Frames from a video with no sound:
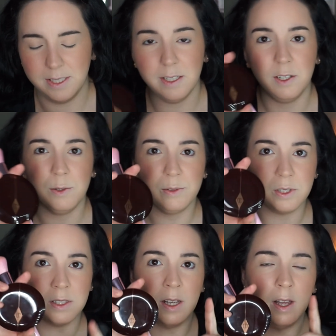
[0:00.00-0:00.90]
did
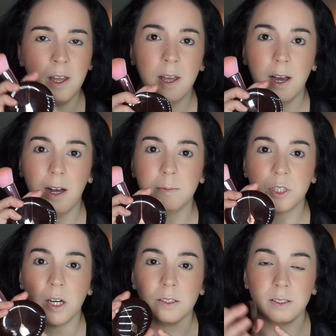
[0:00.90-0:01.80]
use
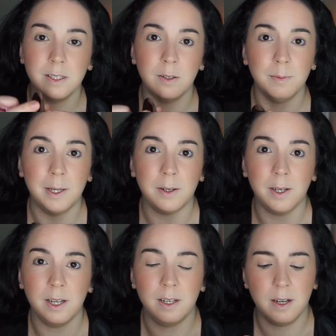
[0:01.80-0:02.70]
Charlotte
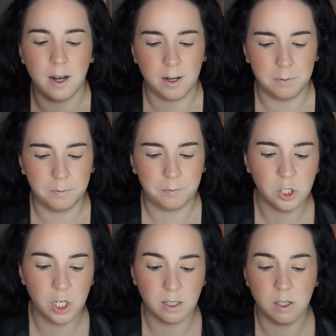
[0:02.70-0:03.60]
Tilbury
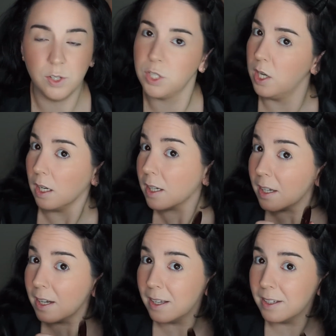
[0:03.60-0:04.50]
Chic to Chic.